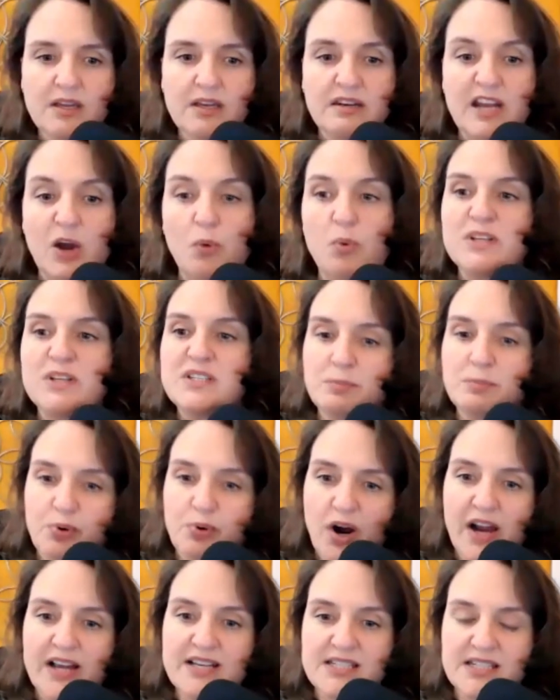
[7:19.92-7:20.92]
Now, what's
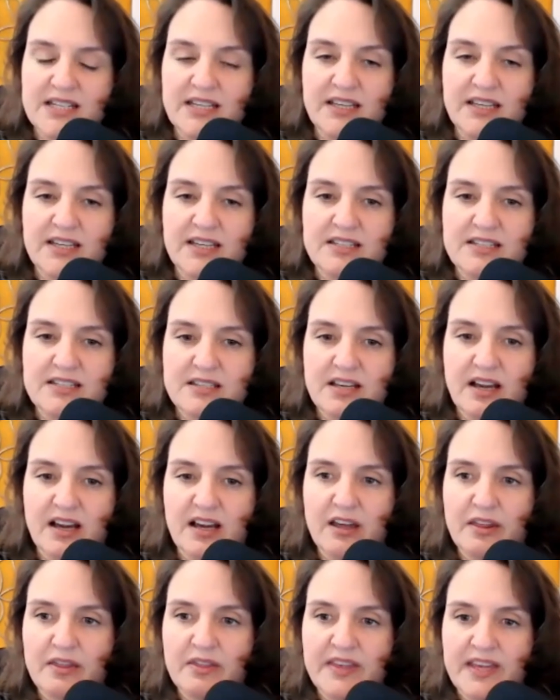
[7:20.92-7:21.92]
surprising is
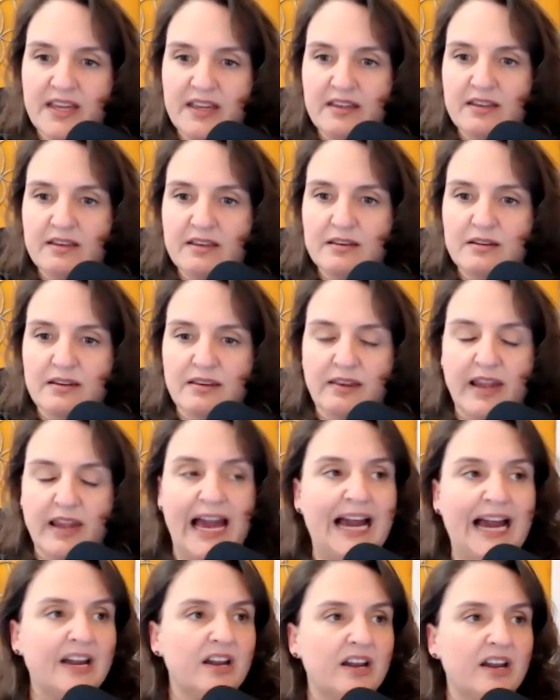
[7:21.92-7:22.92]
uh, the
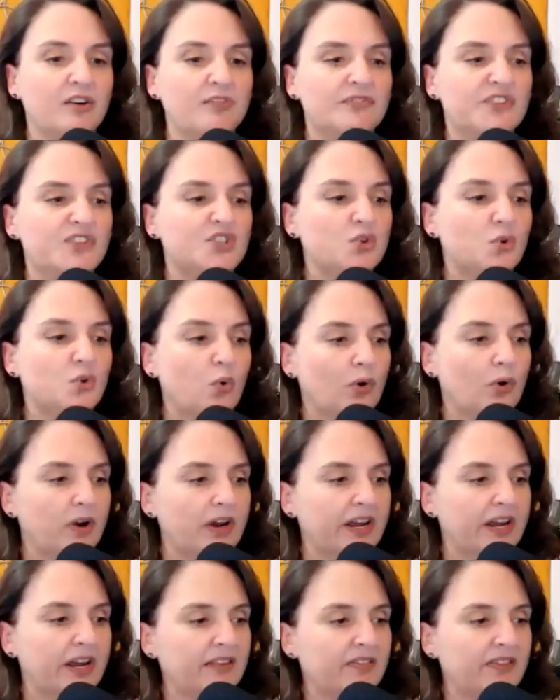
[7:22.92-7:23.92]
lack of
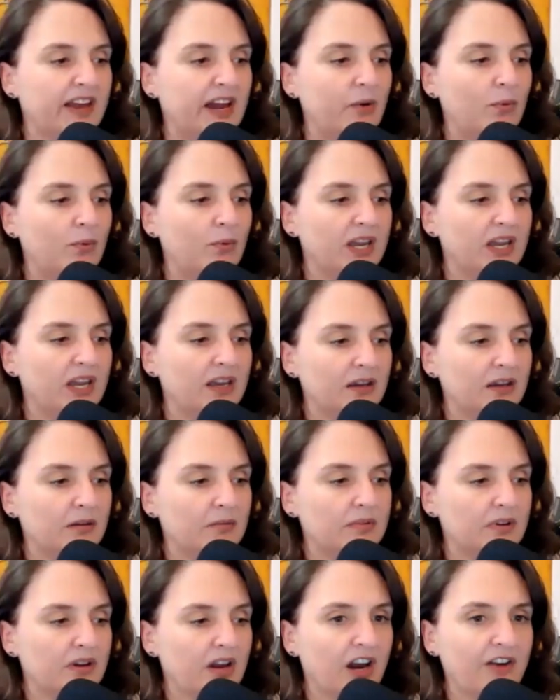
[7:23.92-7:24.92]
story that
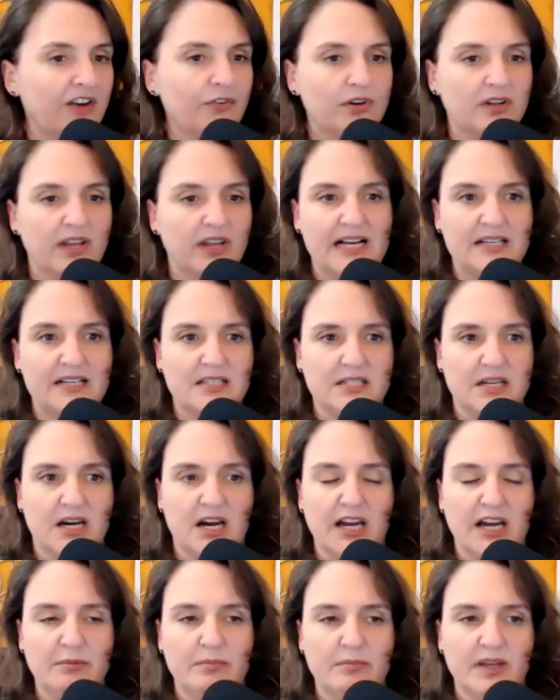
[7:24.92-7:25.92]
we covered last
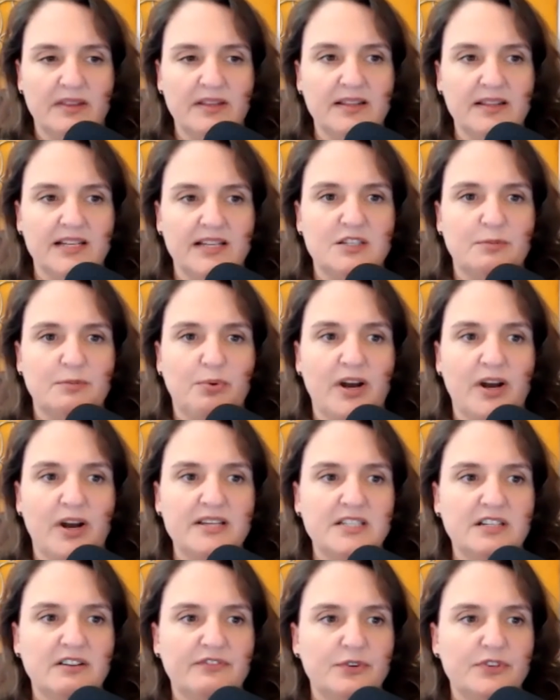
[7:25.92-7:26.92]
time. I think that's
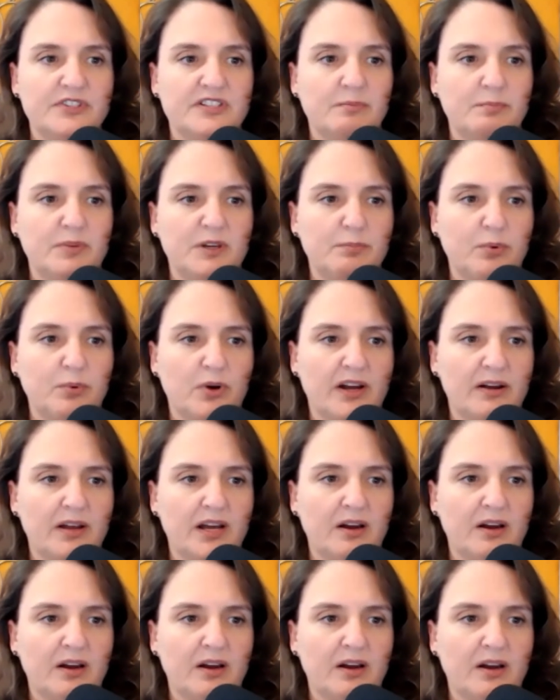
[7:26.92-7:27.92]
surprising for some people. I,
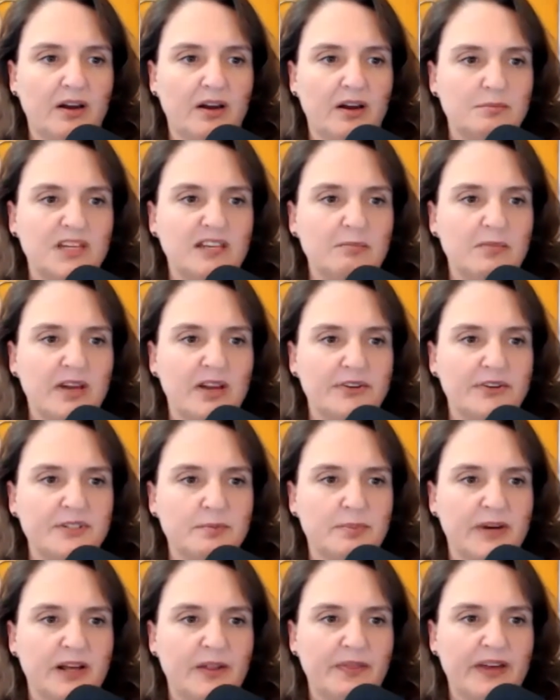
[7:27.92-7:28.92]
I got some emails
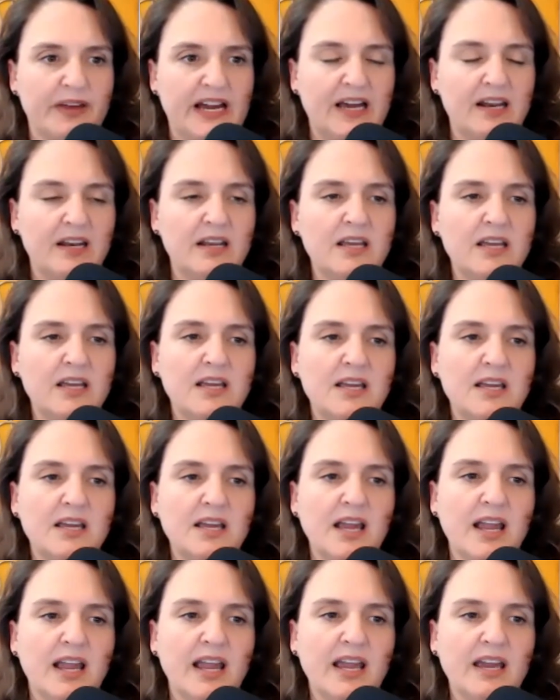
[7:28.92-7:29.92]
about that,
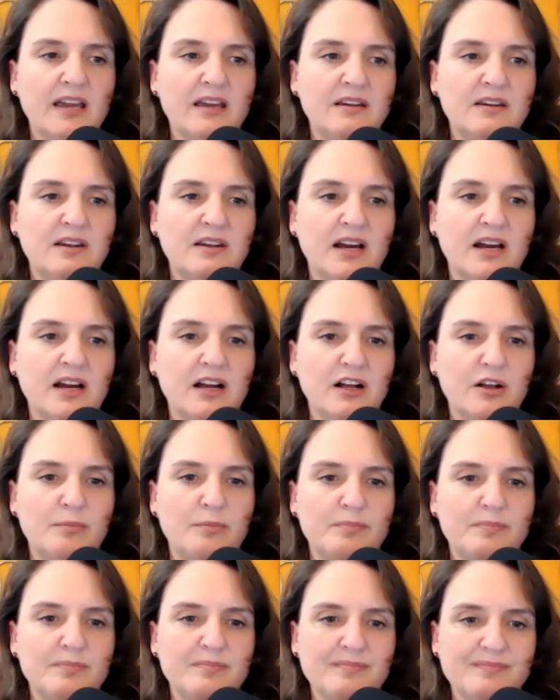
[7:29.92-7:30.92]
and
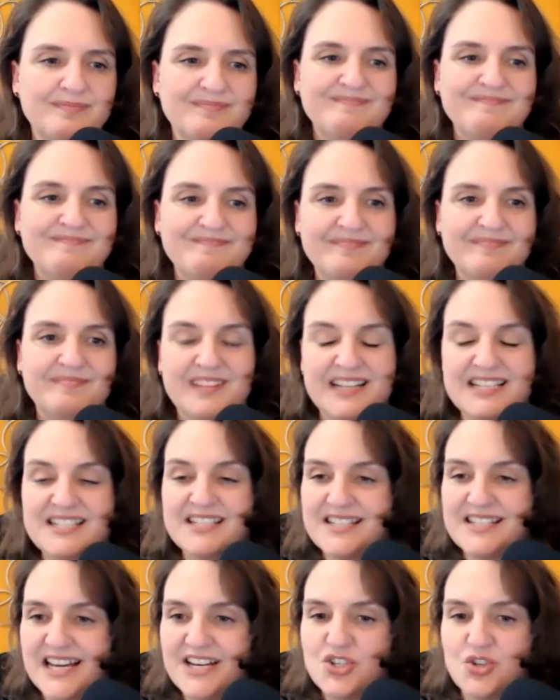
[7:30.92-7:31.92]
um, it's
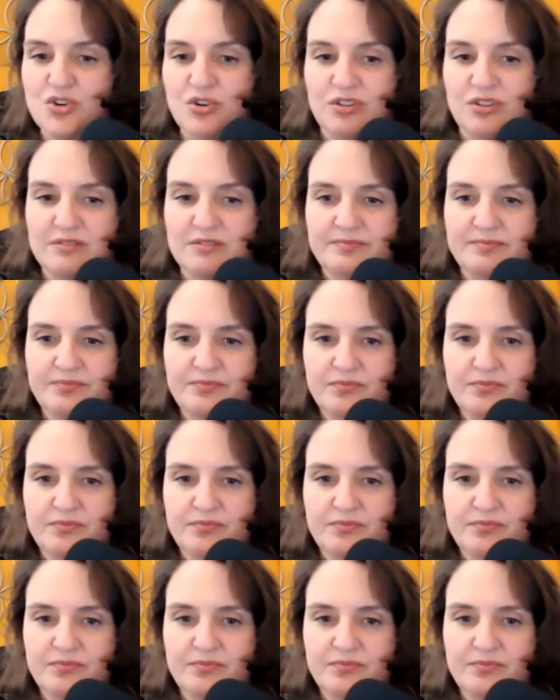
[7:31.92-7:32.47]
intentional.